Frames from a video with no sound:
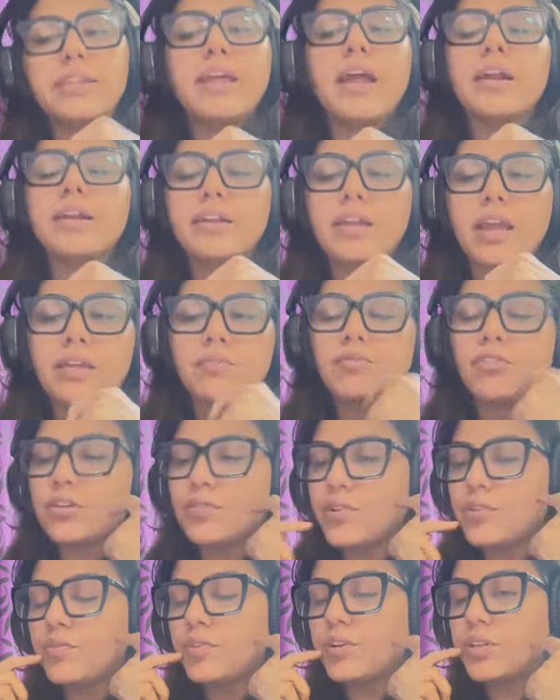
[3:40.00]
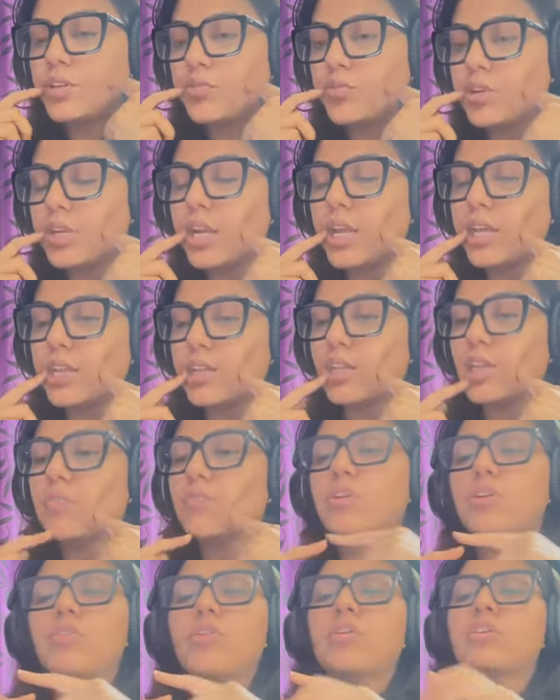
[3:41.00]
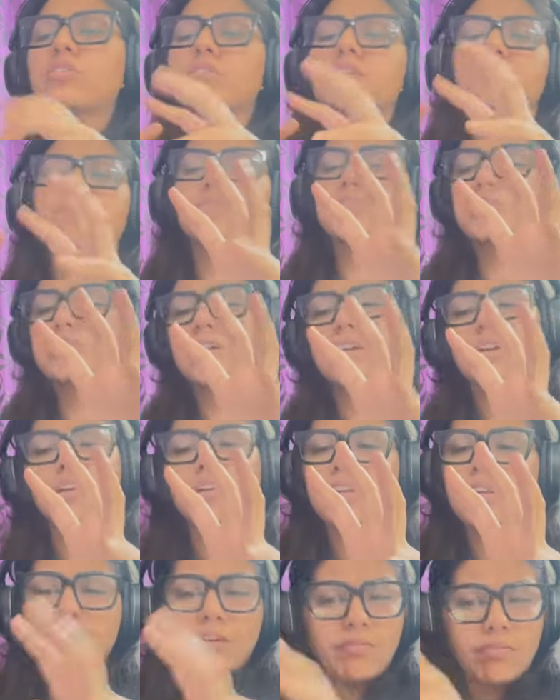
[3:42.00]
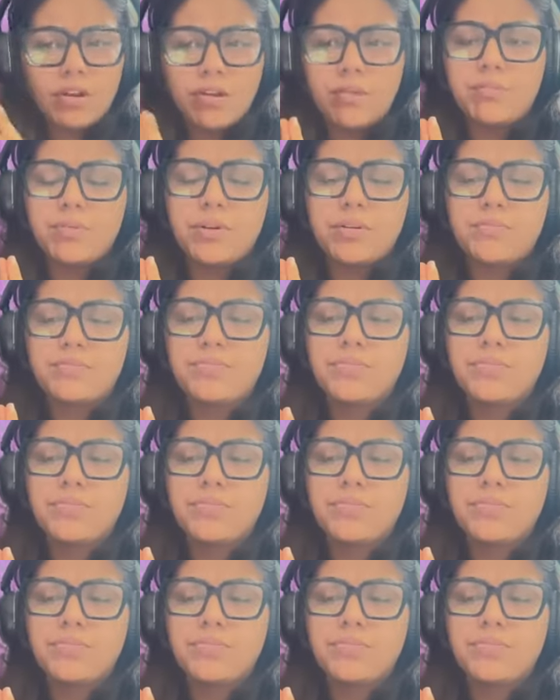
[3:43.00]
that time, what we were utilizing were not sufficiently developed,